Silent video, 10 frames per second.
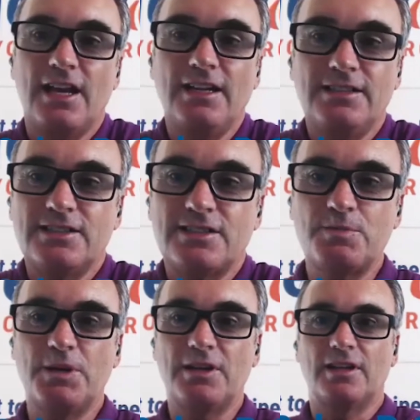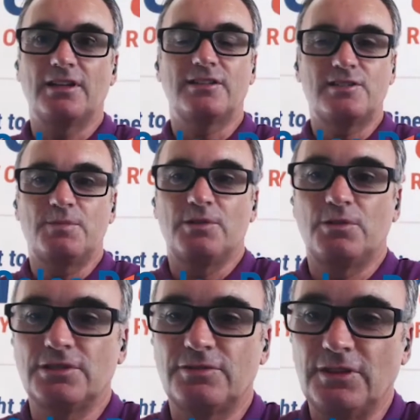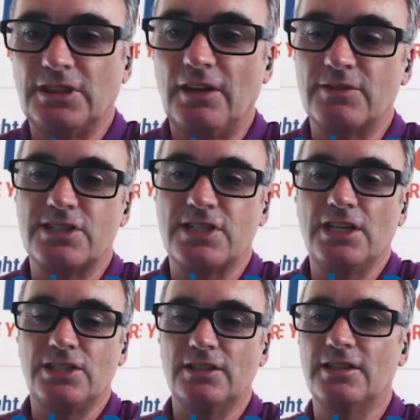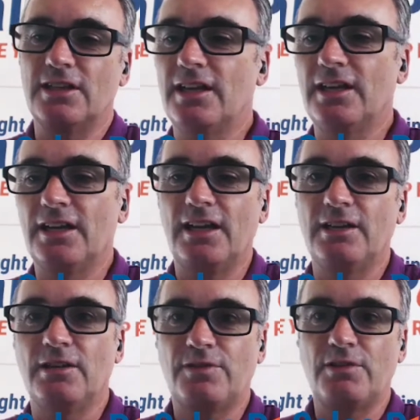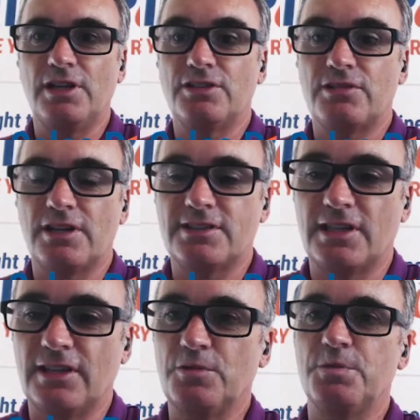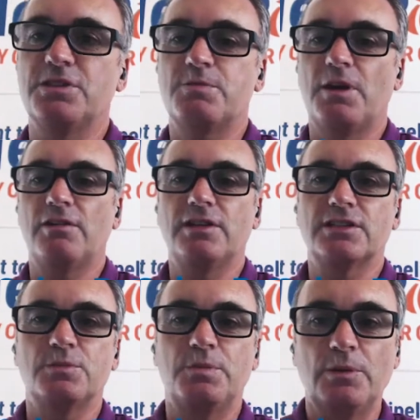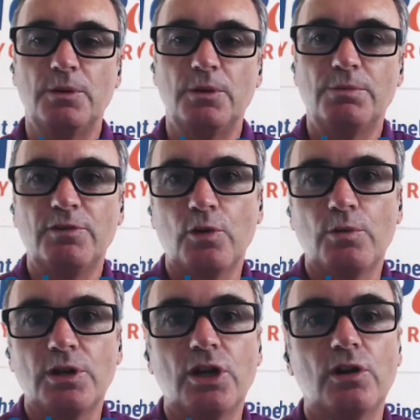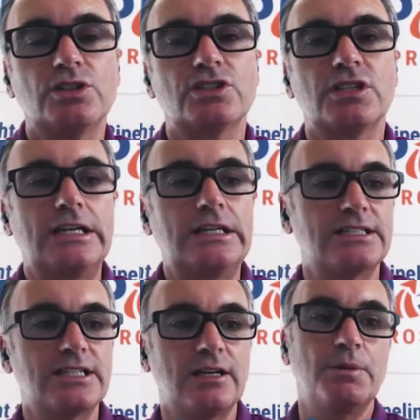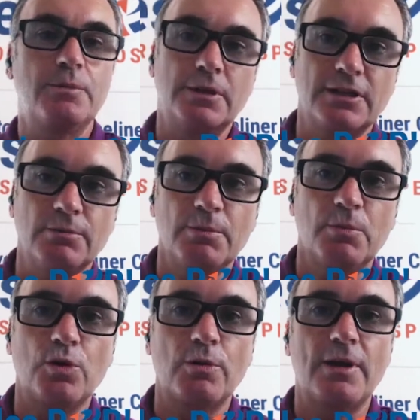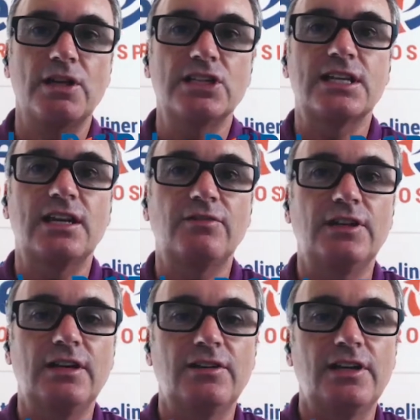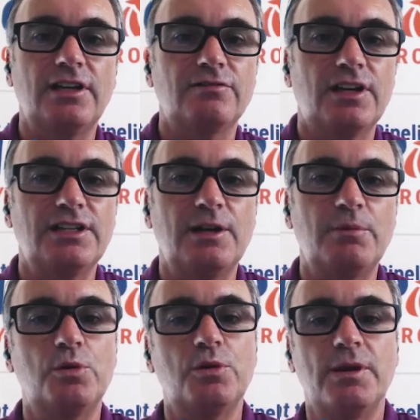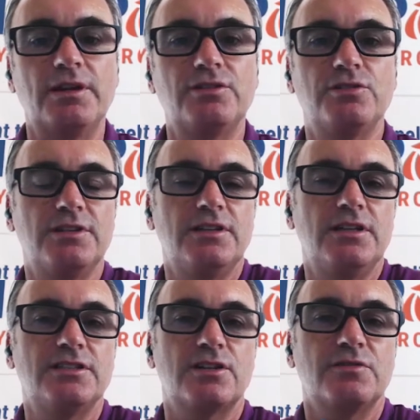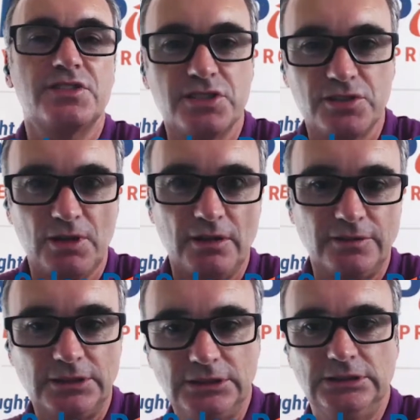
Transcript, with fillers: Eddie, this has been a wonderful conversation, and very interesting, and I hope inspiring to people. Before we go, I'd just like you to tell people a little bit more about yourself and how they can find out more about you and the services you offer.